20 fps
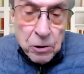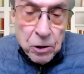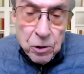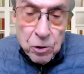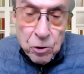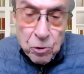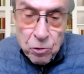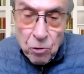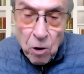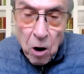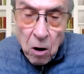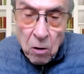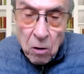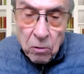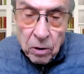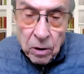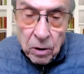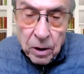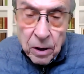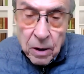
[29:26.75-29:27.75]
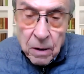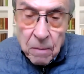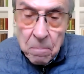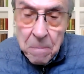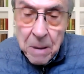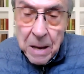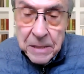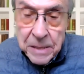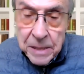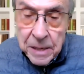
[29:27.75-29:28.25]
a strong
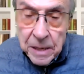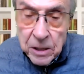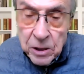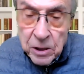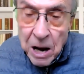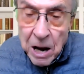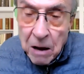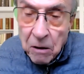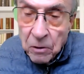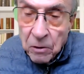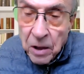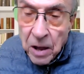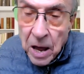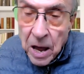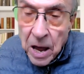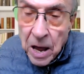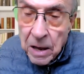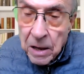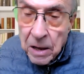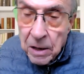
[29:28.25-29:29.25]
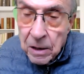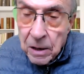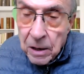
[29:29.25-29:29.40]
message out there.